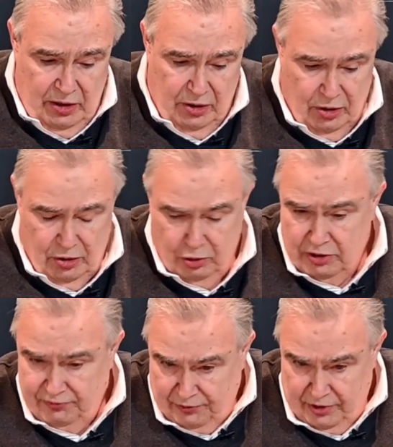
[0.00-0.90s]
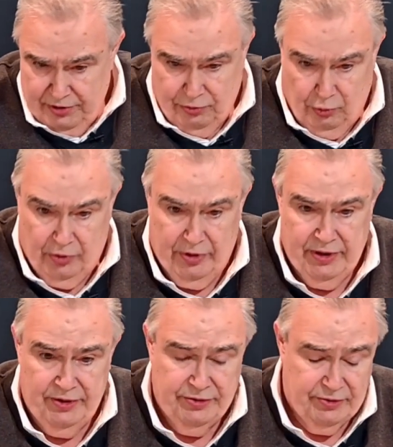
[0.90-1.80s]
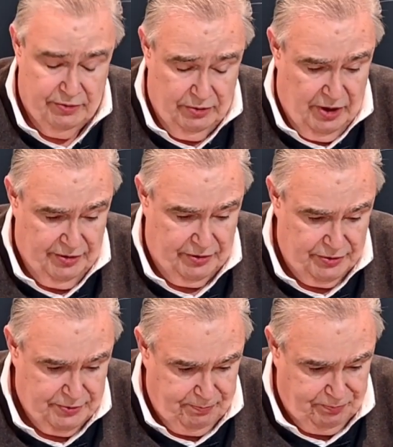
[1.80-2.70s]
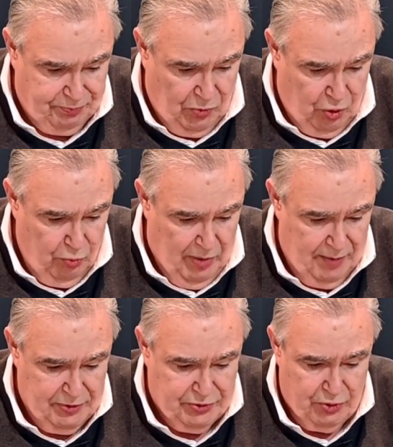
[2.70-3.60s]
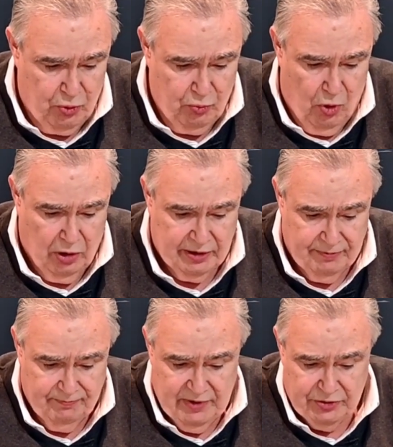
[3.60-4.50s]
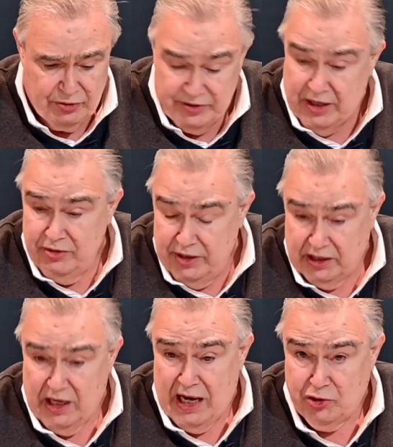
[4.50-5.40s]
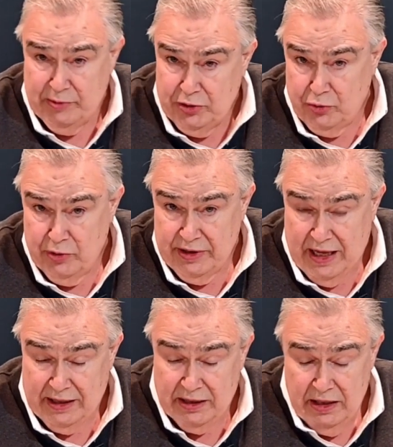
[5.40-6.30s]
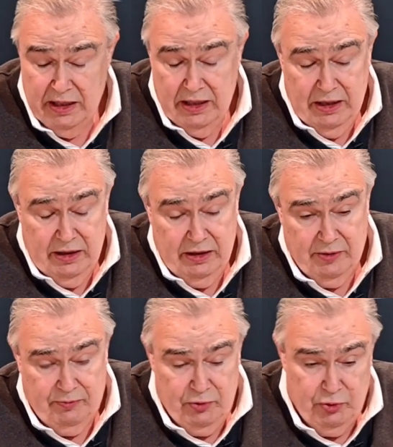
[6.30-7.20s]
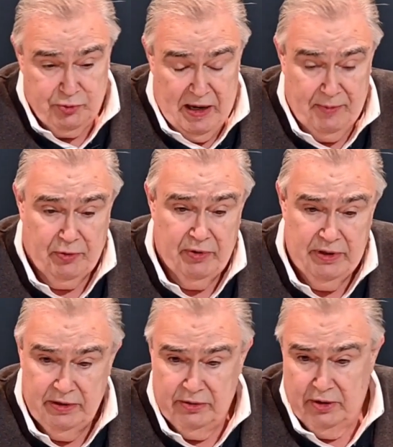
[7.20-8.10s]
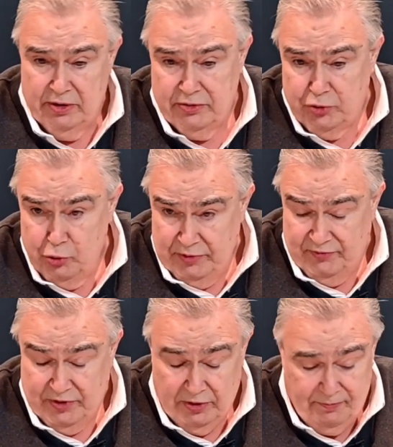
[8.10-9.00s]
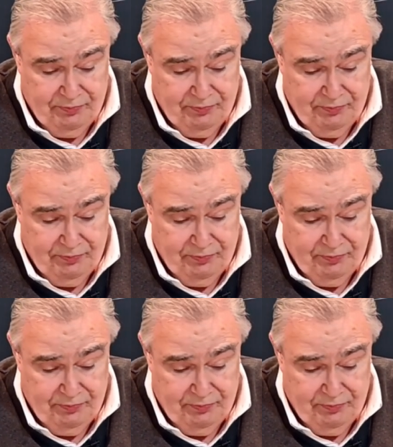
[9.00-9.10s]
or confront authorities or others who might be stonewalling. It turns out Nick had actually been doing that in a newspaper in Steubenville.